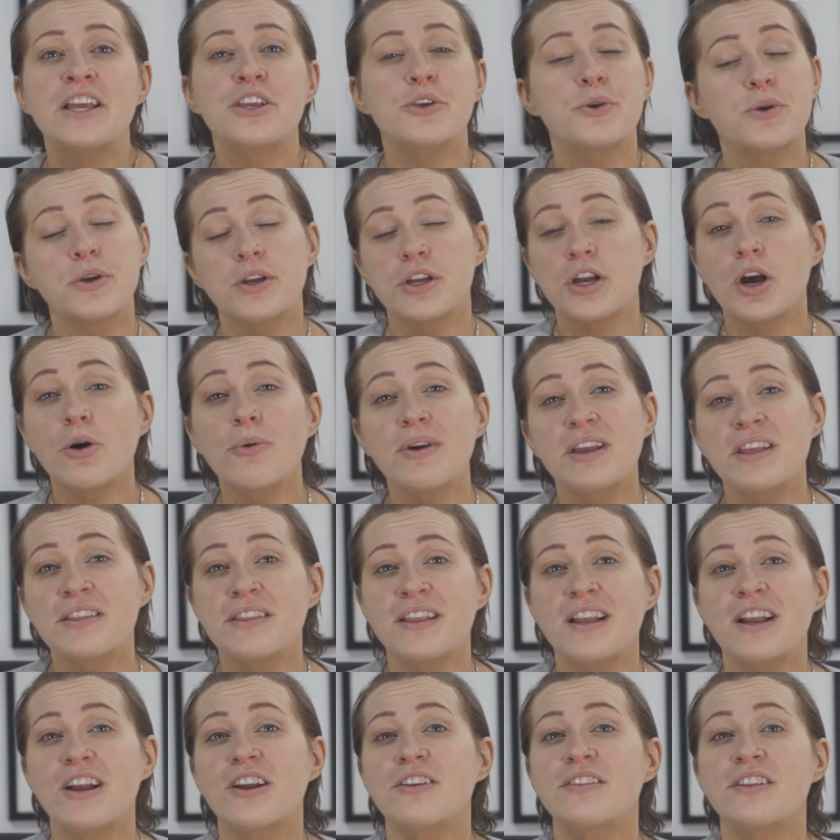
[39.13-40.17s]
You can go in
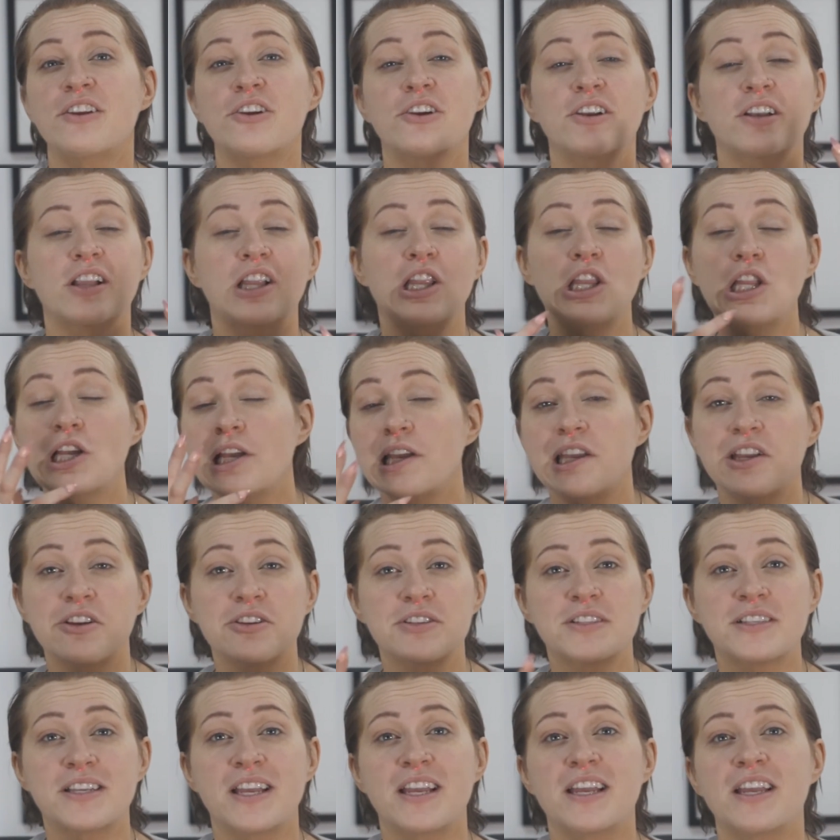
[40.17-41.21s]
there, they're gonna look at
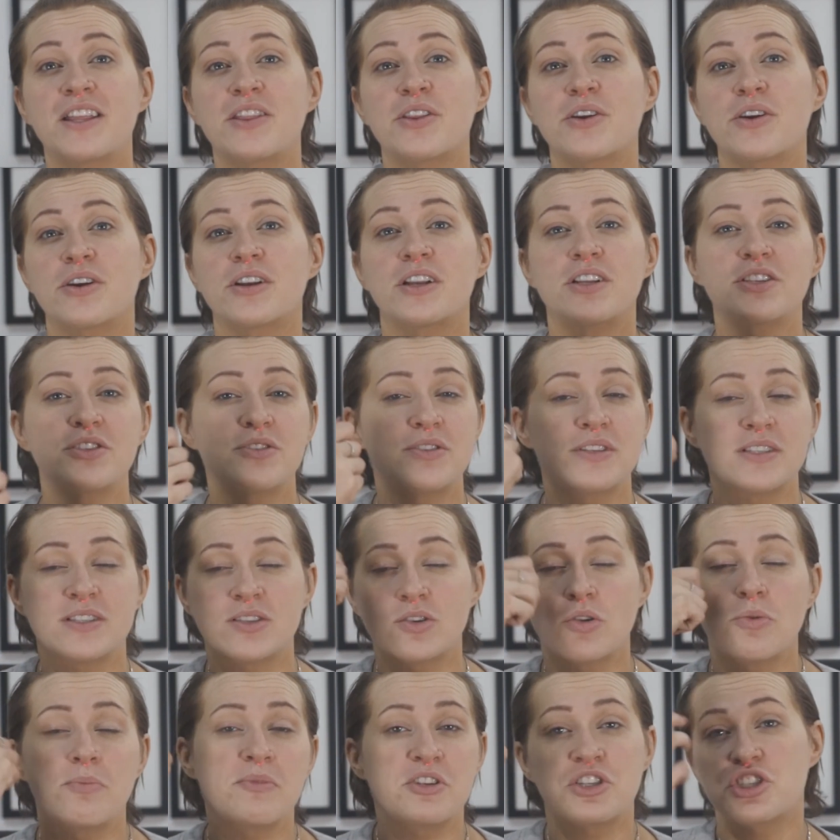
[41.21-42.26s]
your skin, they're gonna do this
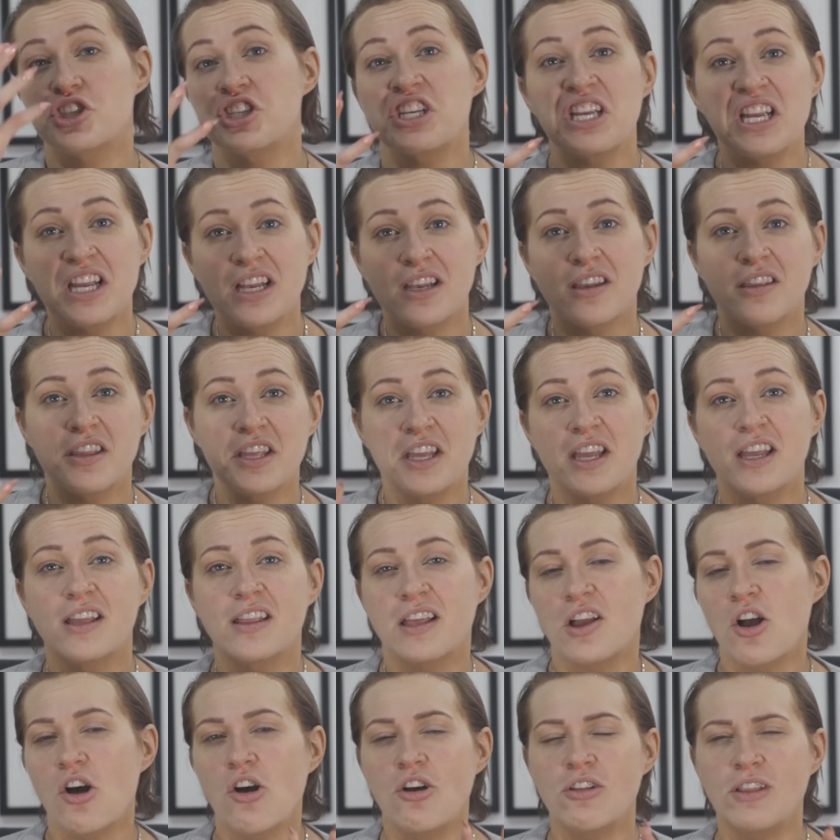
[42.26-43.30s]
little machine thing,
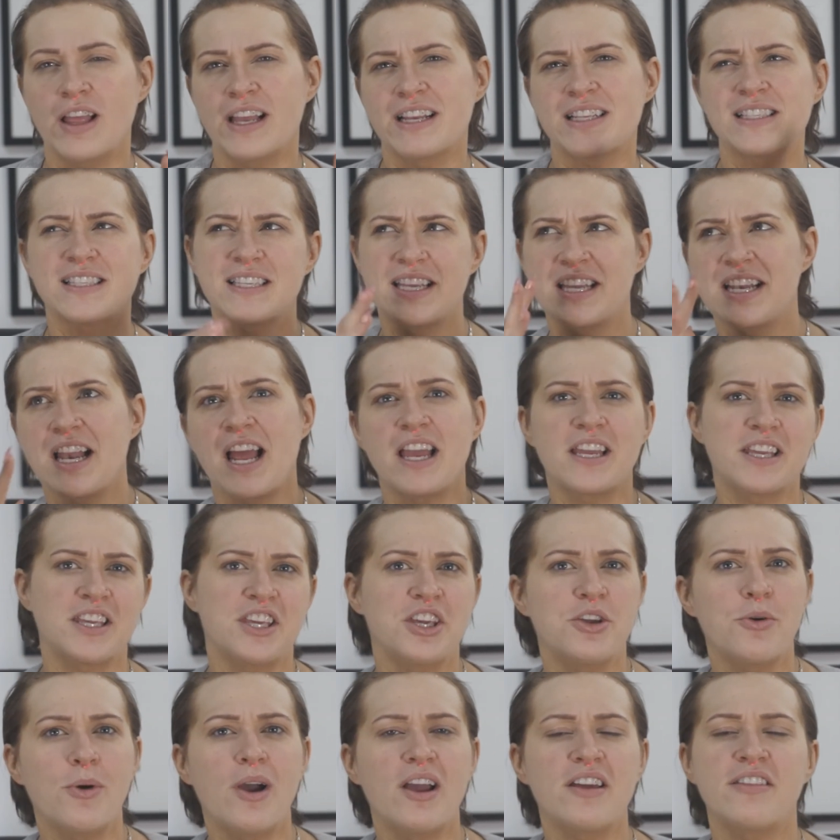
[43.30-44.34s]
they call it like Skin
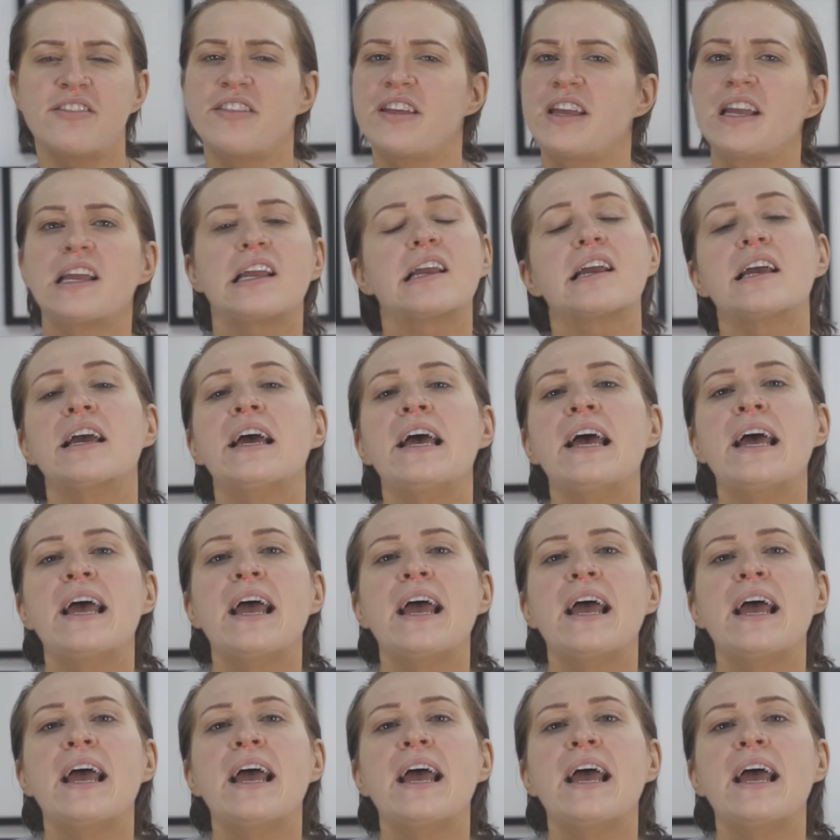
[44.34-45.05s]
IQ, I think.